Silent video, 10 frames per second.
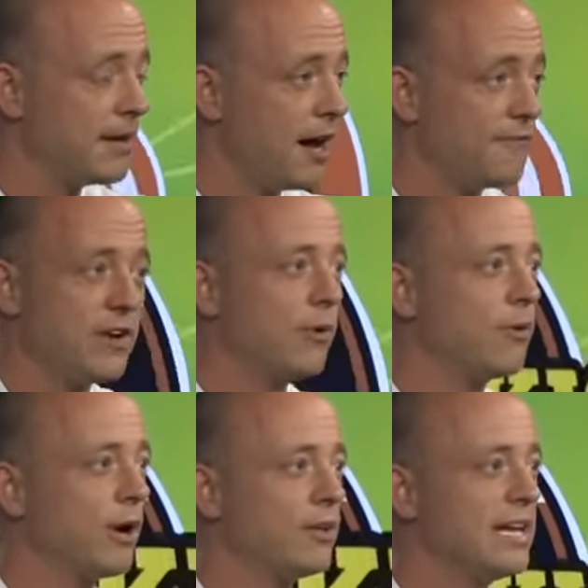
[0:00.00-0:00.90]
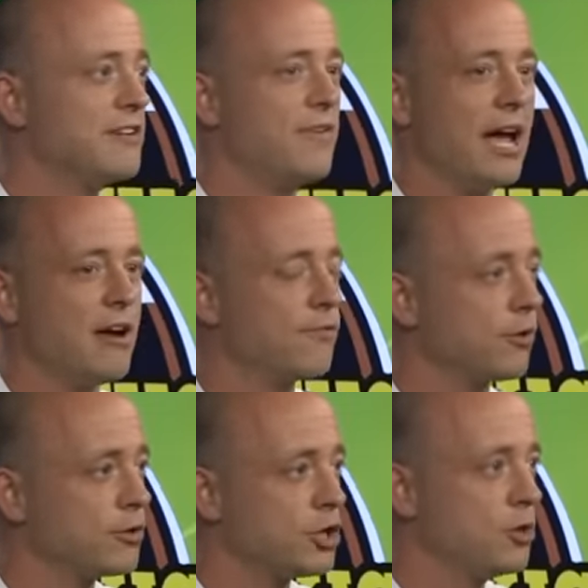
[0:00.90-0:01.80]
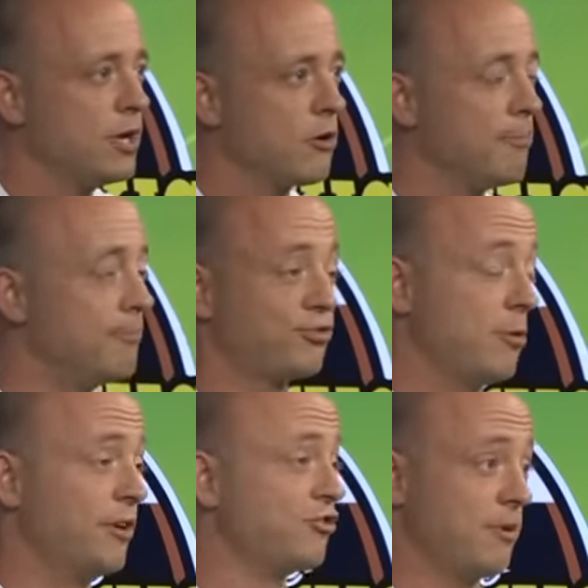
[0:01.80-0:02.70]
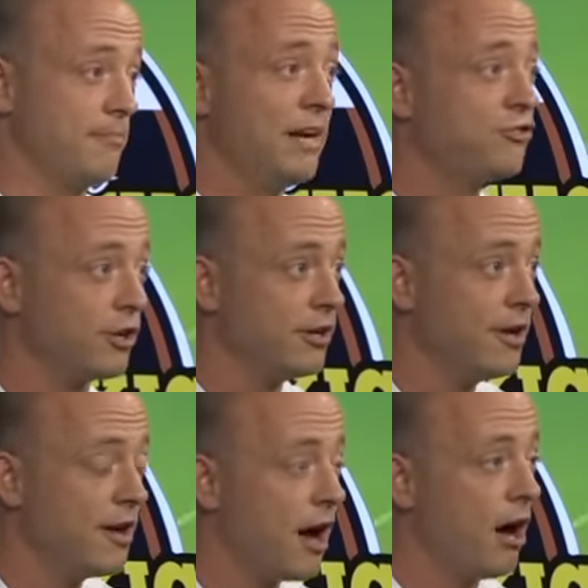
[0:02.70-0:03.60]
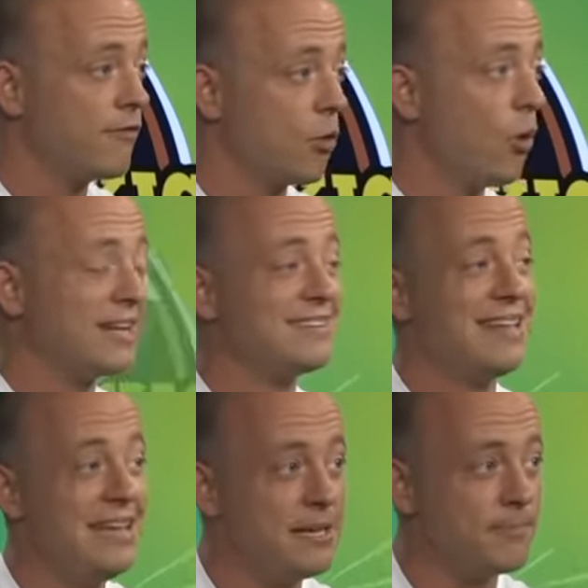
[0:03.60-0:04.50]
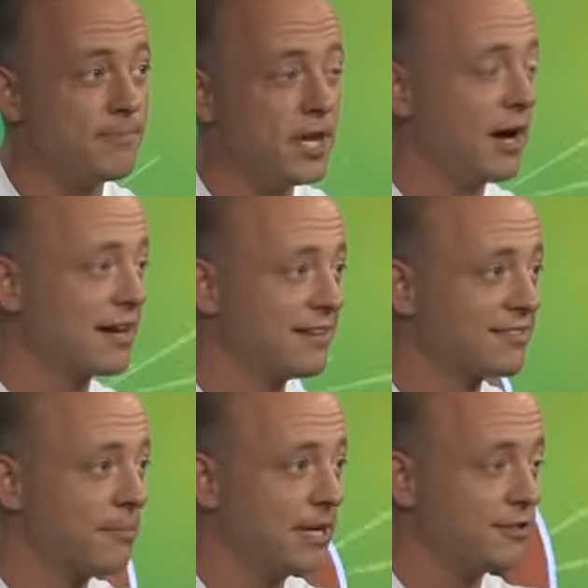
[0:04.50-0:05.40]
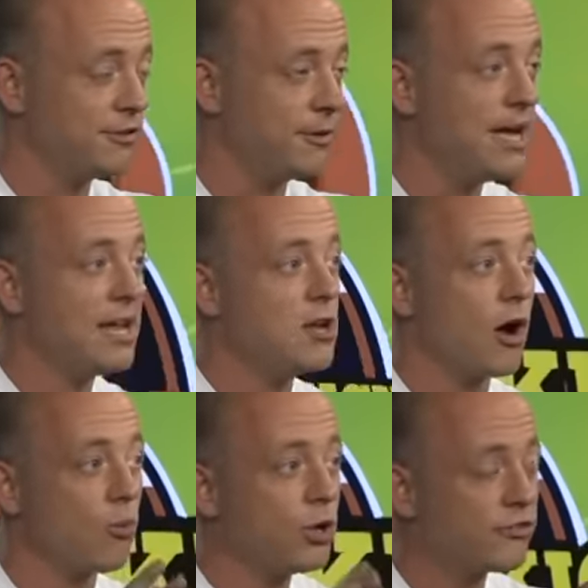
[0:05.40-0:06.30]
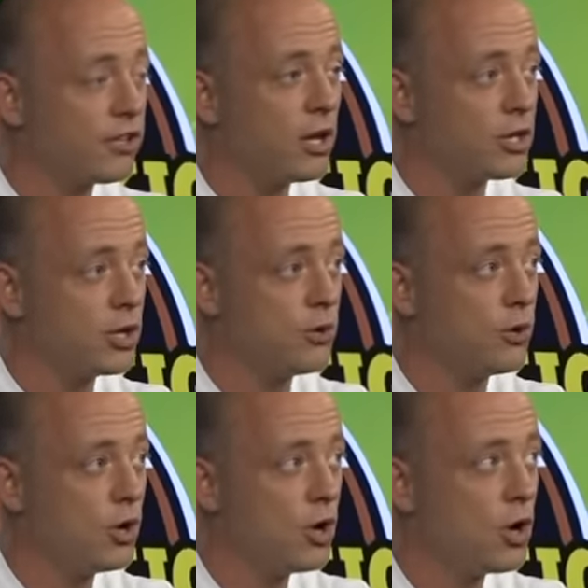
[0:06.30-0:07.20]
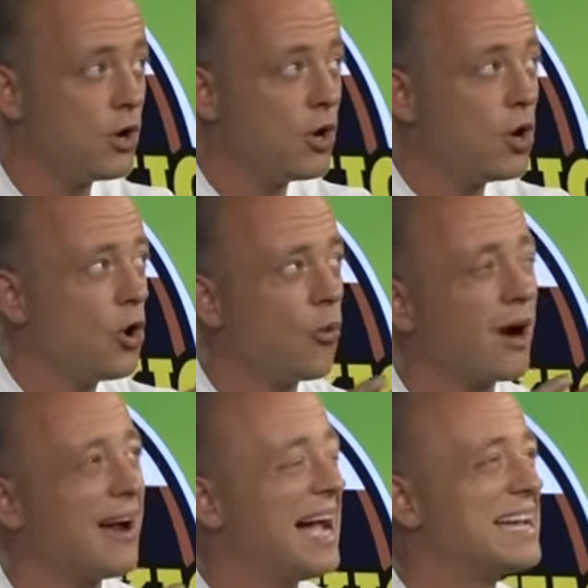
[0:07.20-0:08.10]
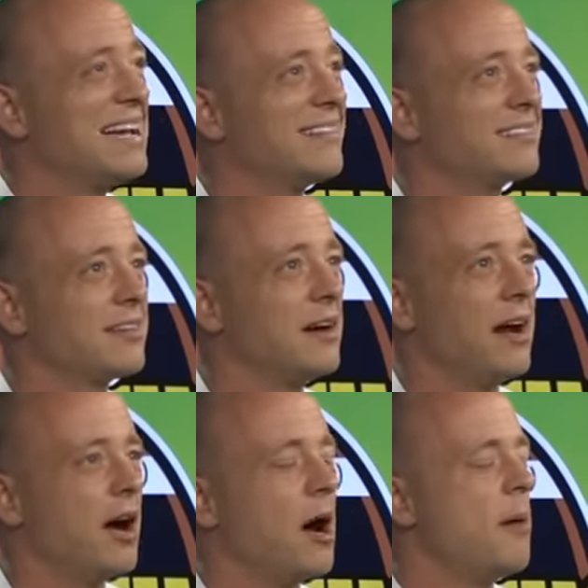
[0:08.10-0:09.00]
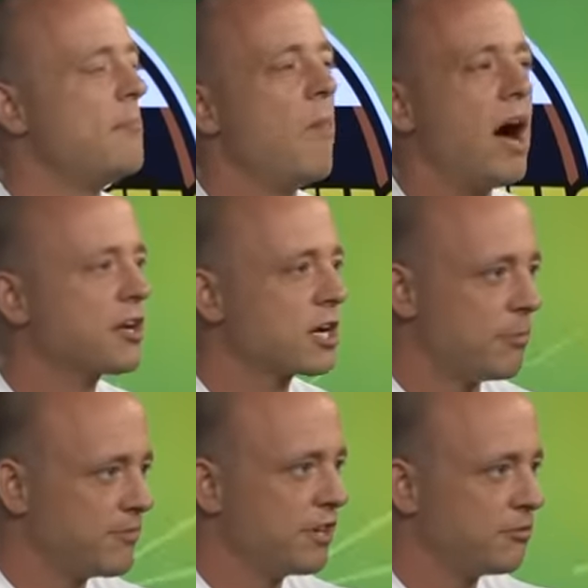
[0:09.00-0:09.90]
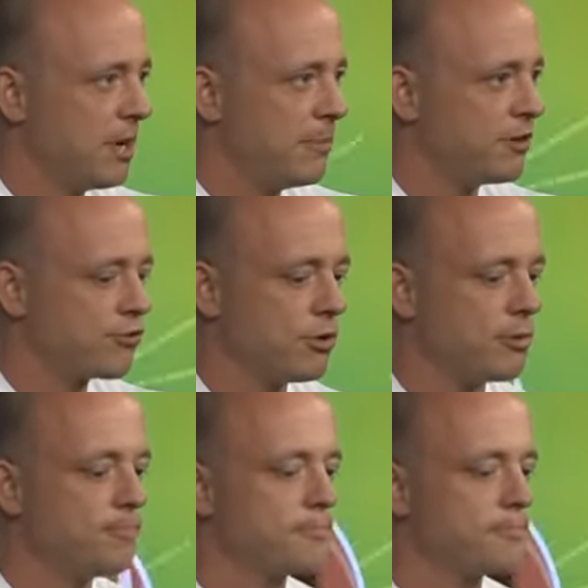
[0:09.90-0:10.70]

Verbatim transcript: Uh, very rarely, if ever, do you hear so much as a mention of what team a kid's committed to. Now, I will tell you where I guess a, a modicum of this may be true.